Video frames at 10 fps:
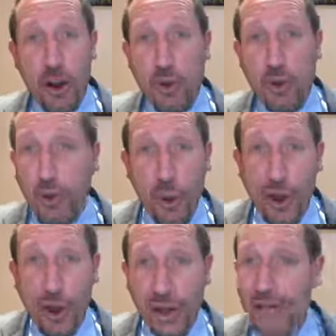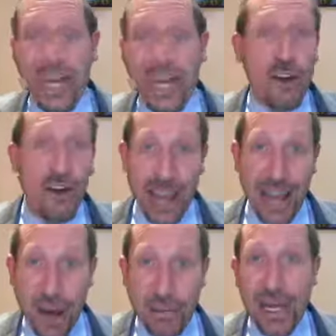don't work, they don't
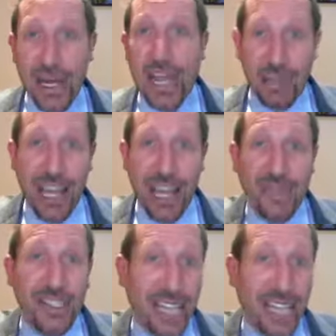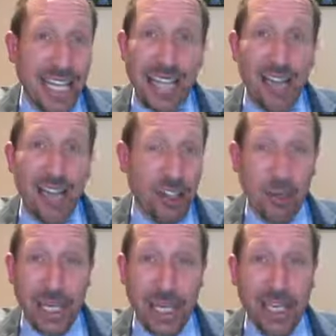help. If even King David
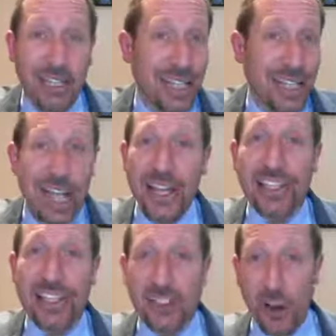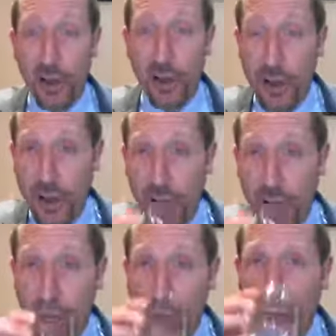could be killed, then it's not worth it.